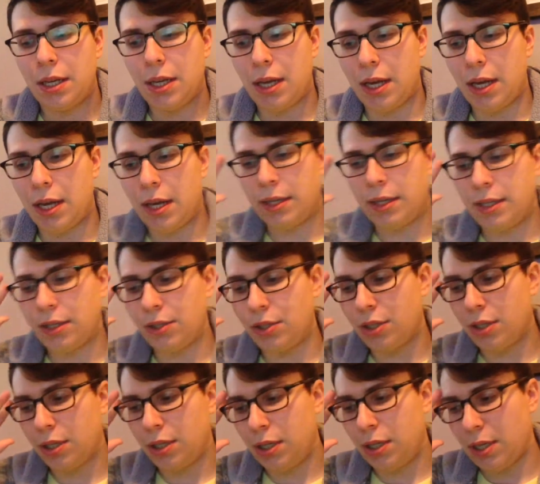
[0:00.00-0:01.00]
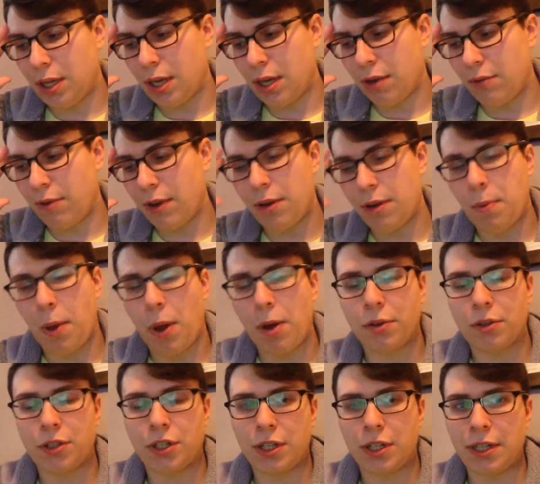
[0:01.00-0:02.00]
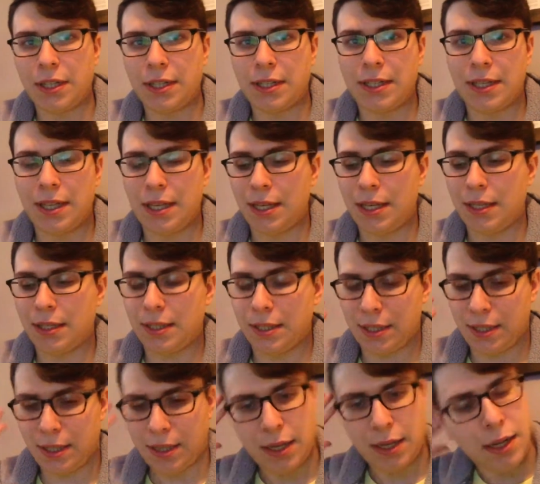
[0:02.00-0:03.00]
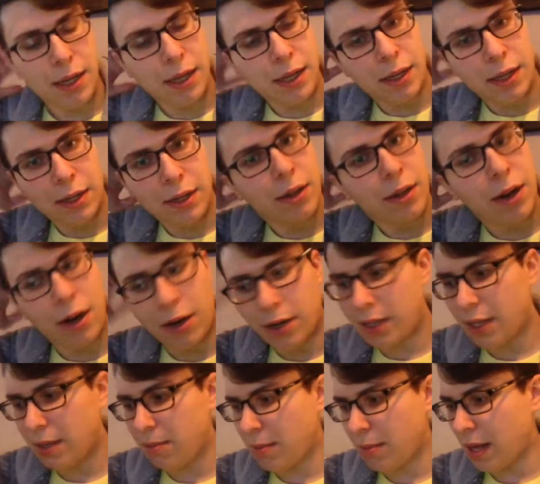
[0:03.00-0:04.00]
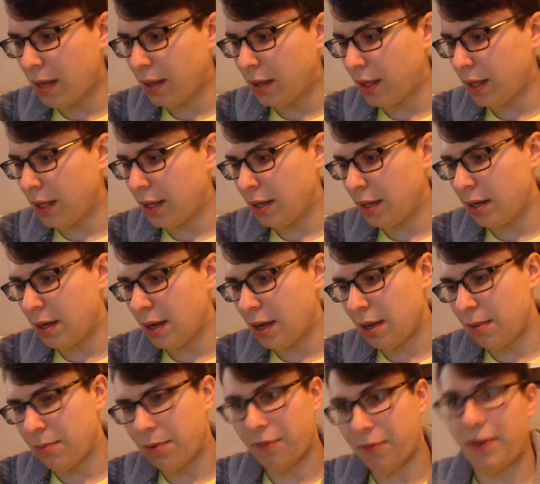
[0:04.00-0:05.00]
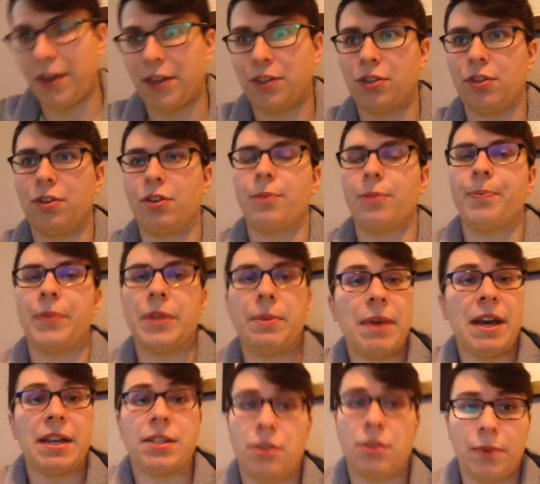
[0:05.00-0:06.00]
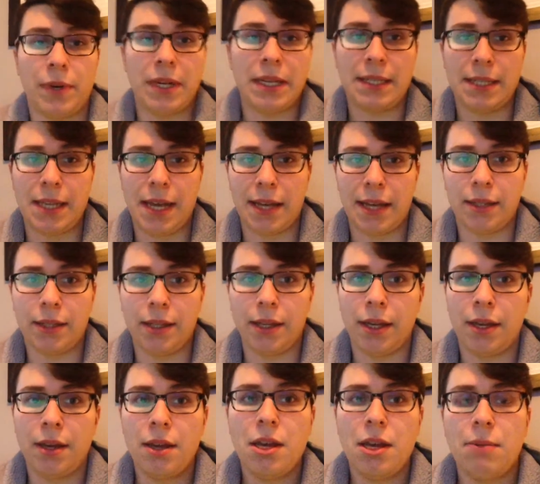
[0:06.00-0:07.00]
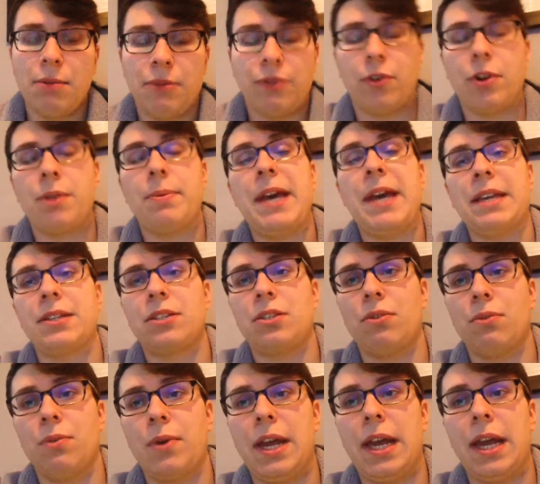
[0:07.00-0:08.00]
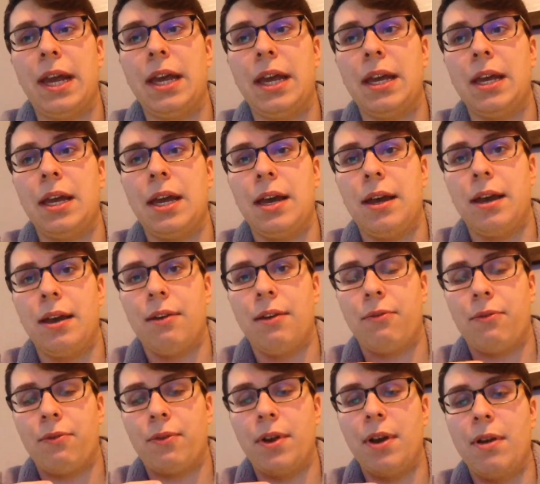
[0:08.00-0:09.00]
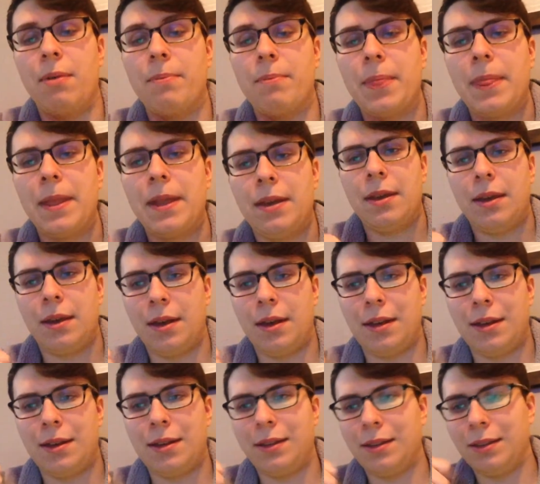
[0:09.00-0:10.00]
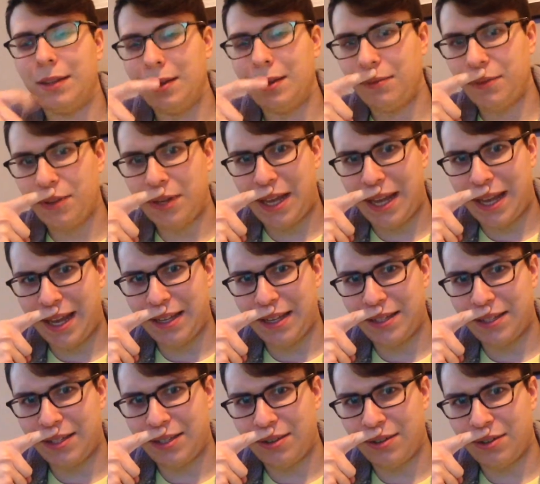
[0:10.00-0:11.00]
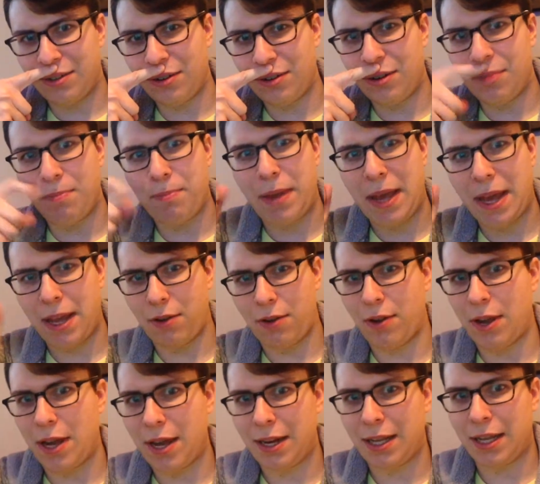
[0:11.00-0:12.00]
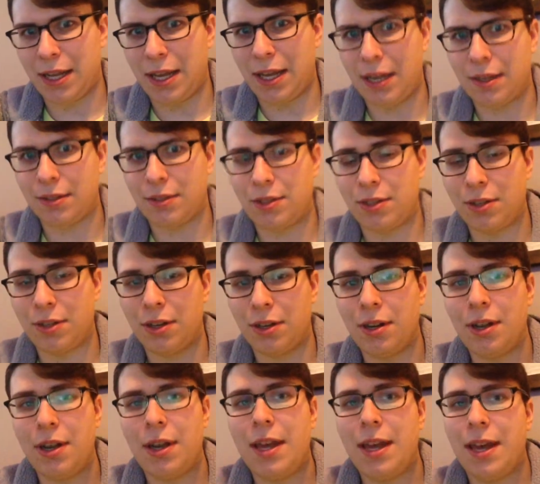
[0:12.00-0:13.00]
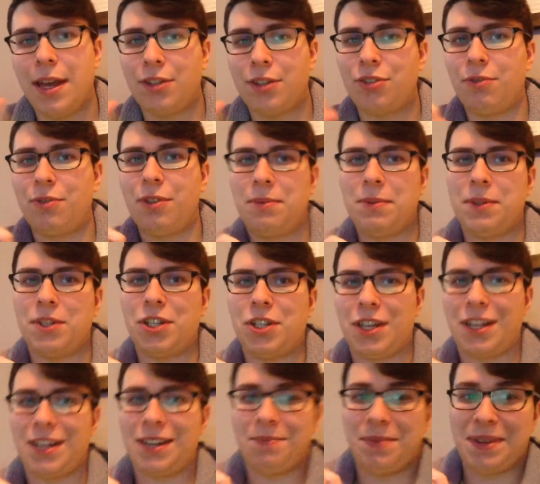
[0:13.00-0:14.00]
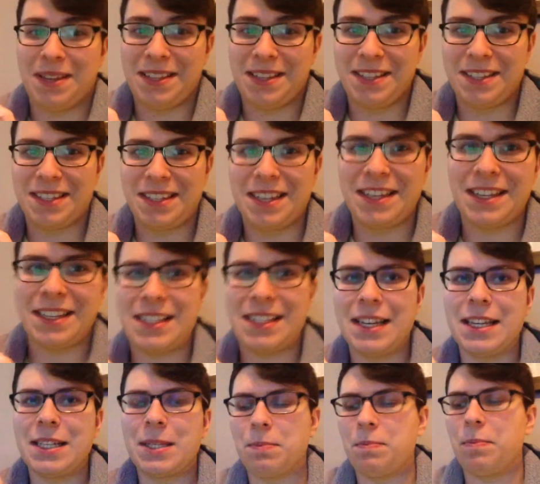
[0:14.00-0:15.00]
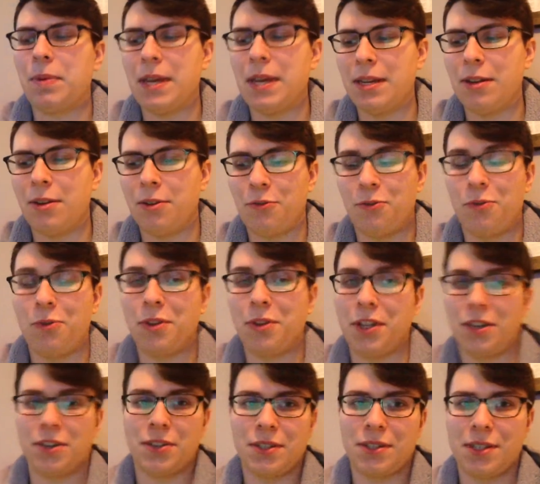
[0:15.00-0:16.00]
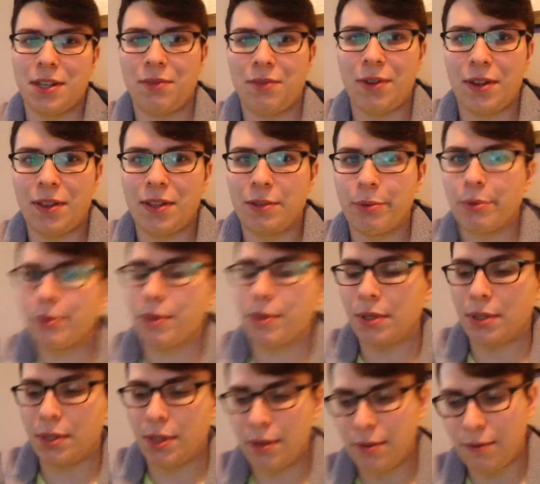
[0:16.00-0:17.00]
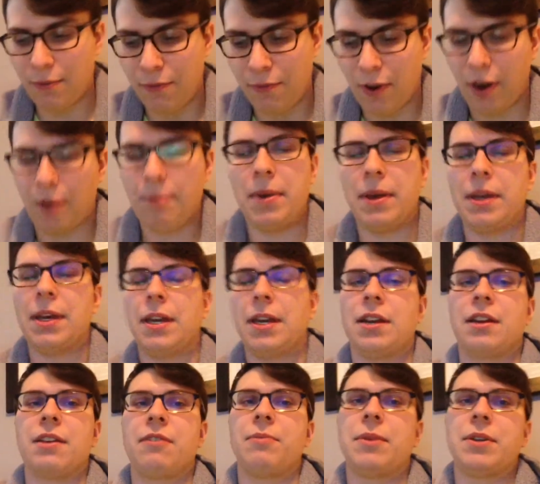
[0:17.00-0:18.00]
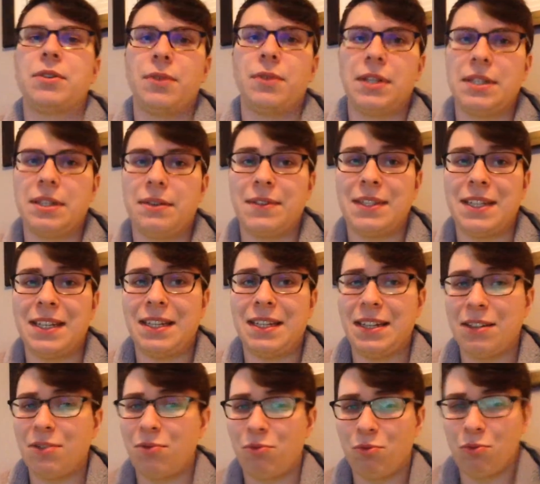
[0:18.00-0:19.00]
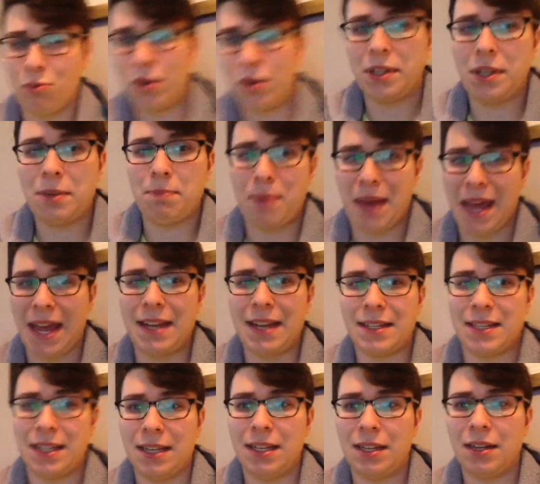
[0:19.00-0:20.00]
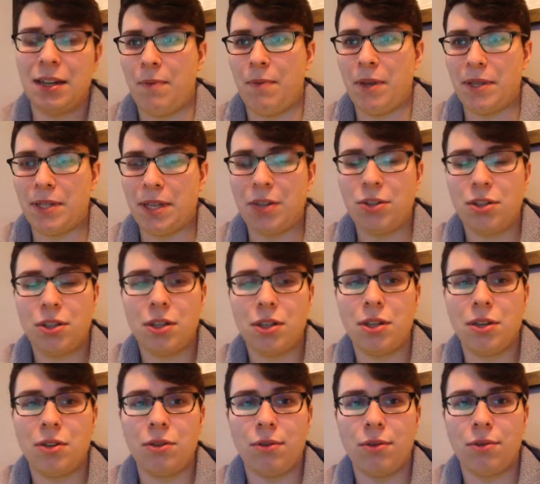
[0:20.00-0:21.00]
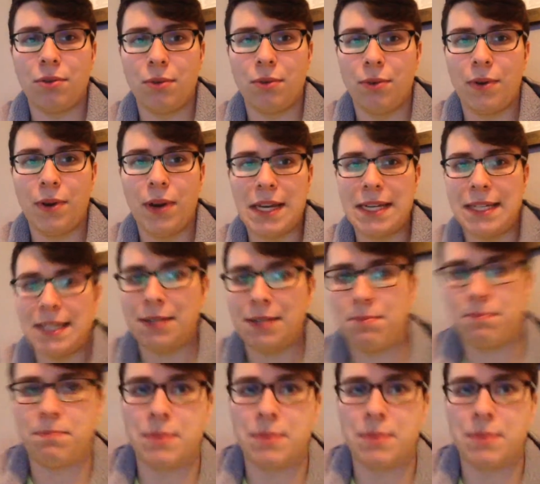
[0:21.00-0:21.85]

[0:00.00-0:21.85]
Essentially, Randy Pausch is this Carnegie Mellon professor. He passed away sadly. Before he passed away from liver cancer or pancreatic cancer. I should really be checking up on these things. It's been a full year since I read this. Was the very beginning of my 2017, and it really painted essentially who I did